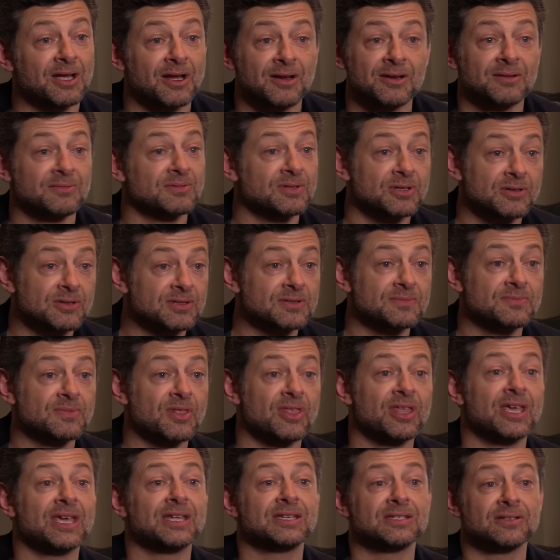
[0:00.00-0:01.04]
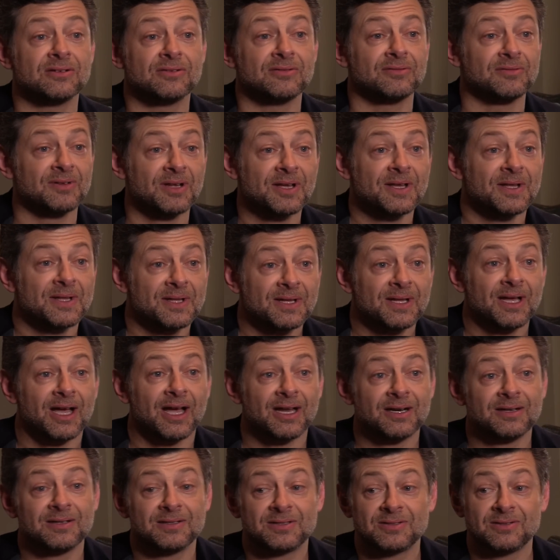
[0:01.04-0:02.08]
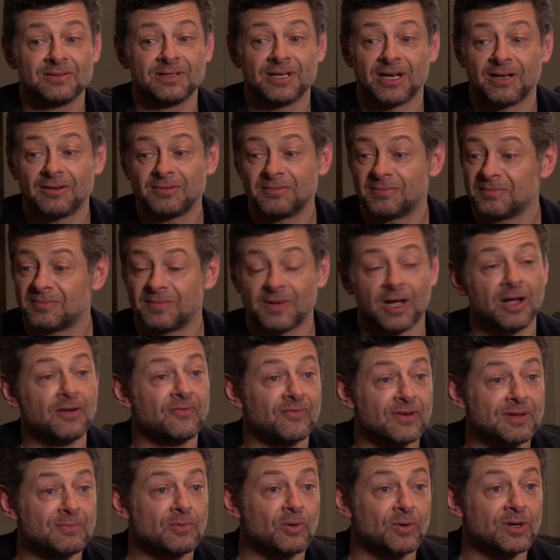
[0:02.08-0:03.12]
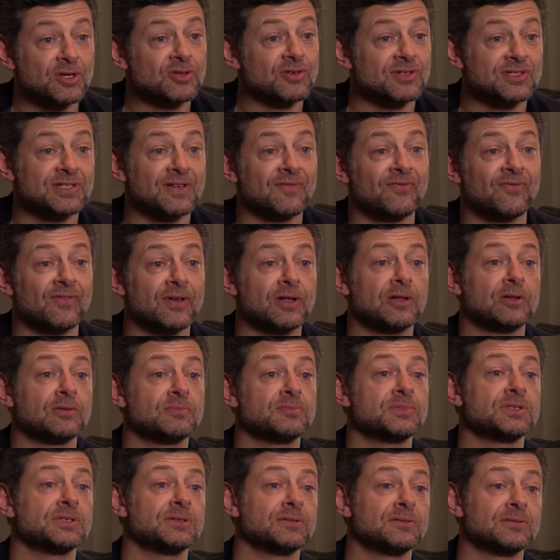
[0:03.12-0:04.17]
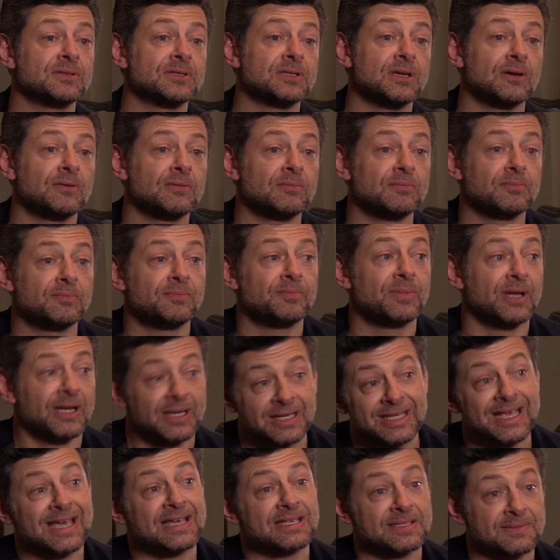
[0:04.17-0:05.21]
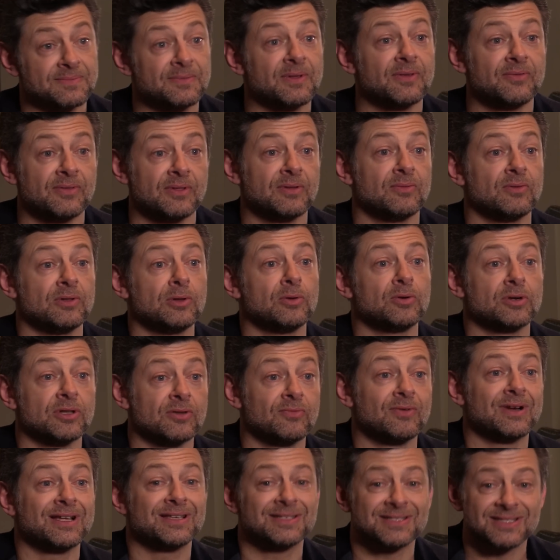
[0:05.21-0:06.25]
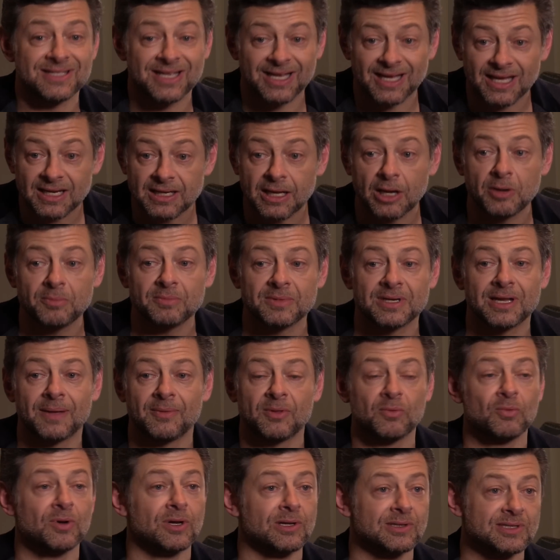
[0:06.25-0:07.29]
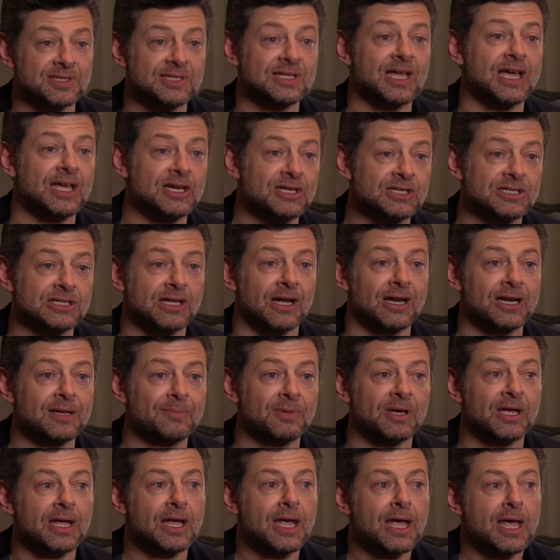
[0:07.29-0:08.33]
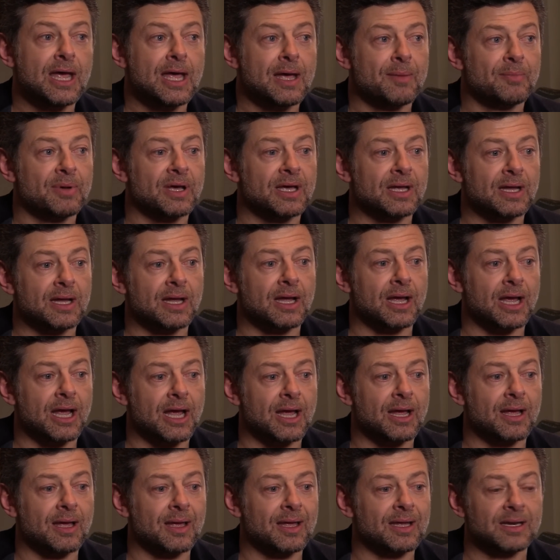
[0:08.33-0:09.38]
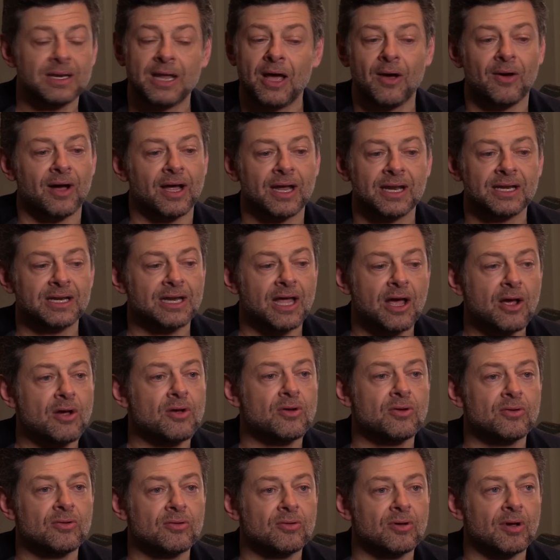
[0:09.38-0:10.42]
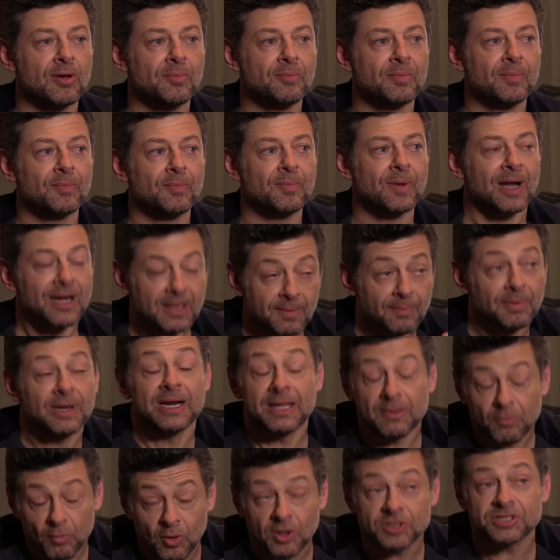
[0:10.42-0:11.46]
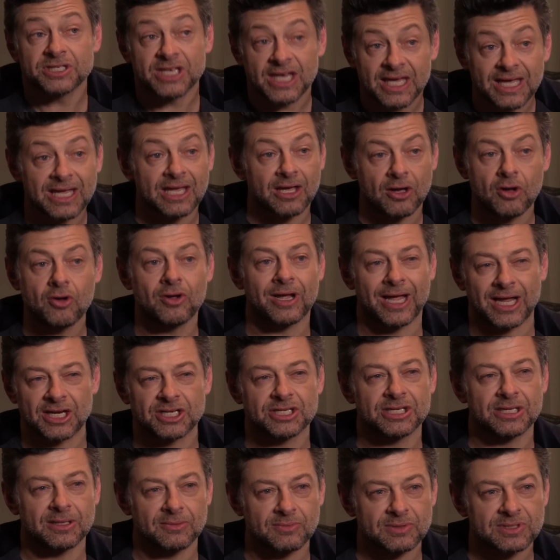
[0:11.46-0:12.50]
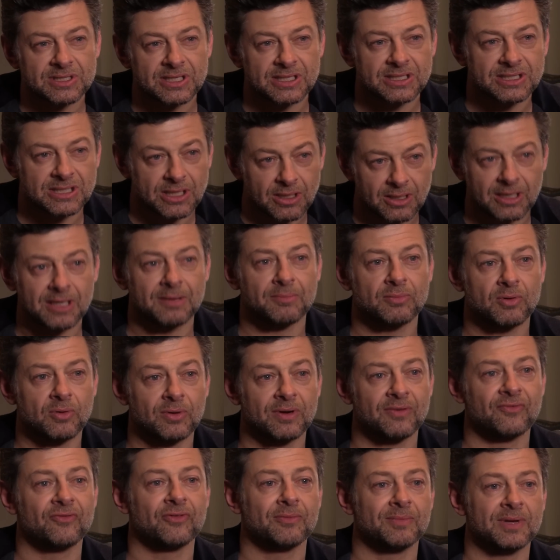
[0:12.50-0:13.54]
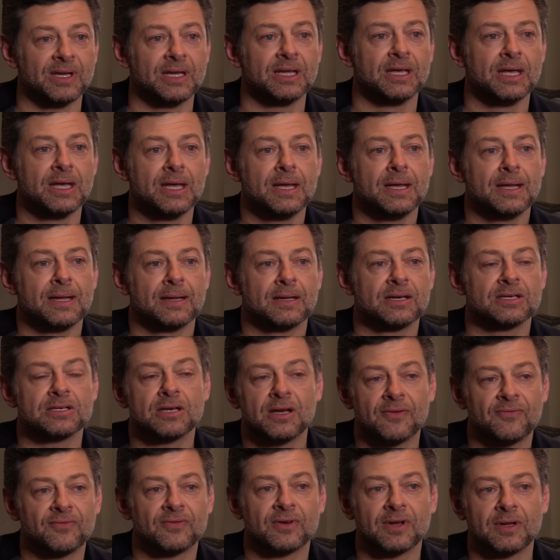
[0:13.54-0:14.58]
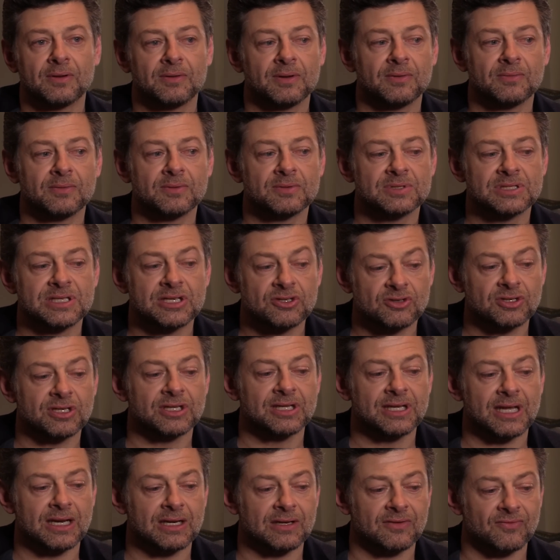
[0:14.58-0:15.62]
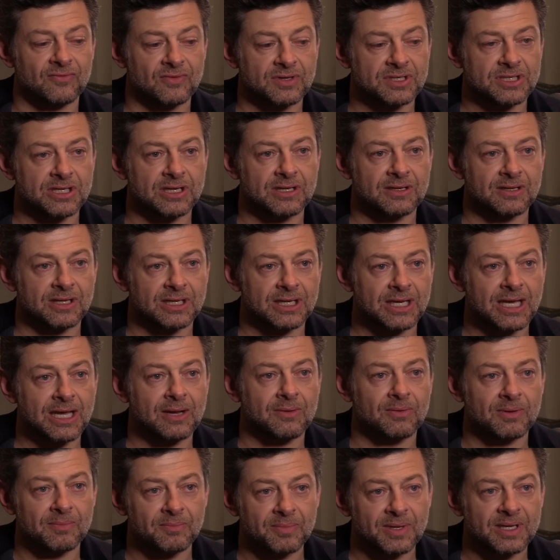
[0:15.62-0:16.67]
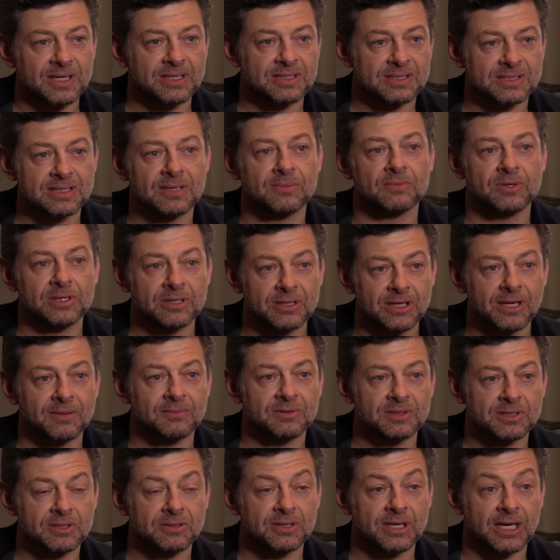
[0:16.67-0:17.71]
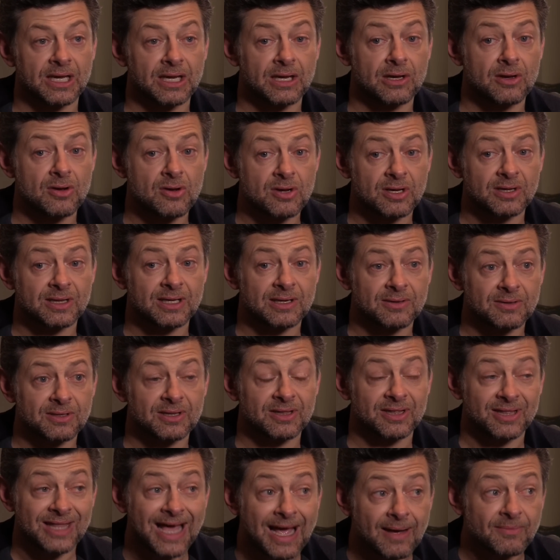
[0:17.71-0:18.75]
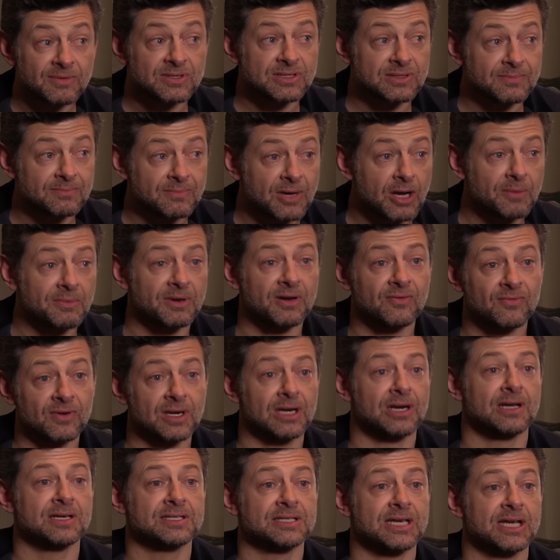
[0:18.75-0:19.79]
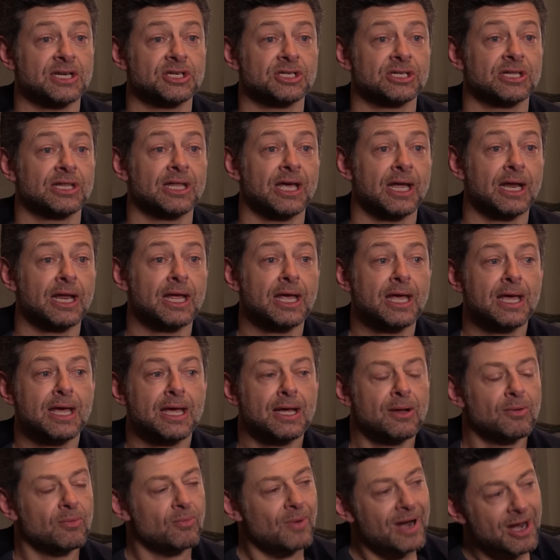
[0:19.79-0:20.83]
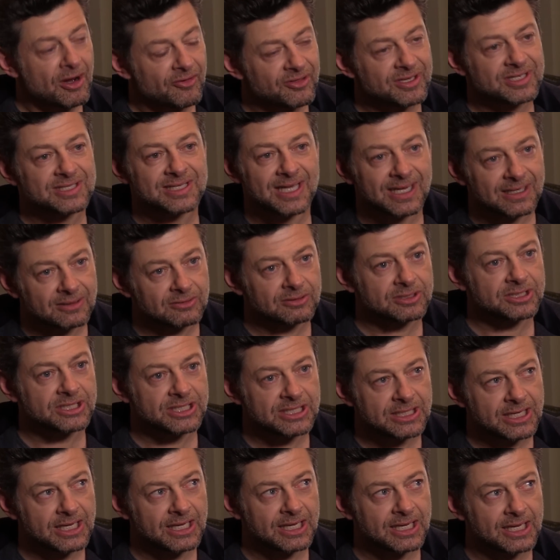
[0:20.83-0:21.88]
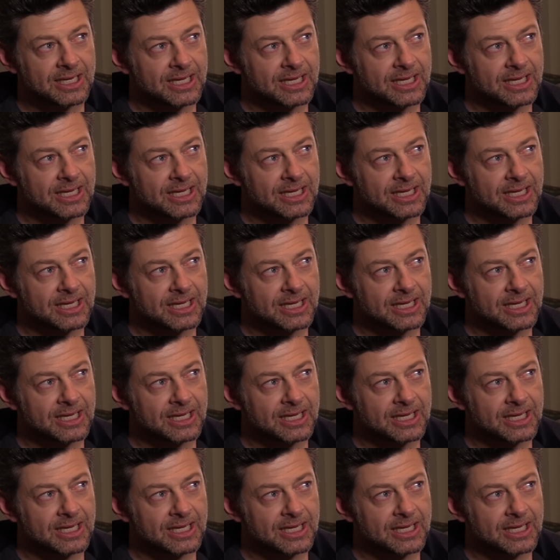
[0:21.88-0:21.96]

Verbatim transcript: going mm. and do some theatre and, and, you know, hopefully more interesting films and so on. But yes, the, the Lord of the Rings thing had opened up the world stage slightly. But, but uh, no, I had no... And it, but it was King Kong, actually, that was the turning point for mm. me. Because it was literally at the end of Return of the King when Peter said, will you come and do King Kong? And then uh, that was the moment of realisation that, wow, this technology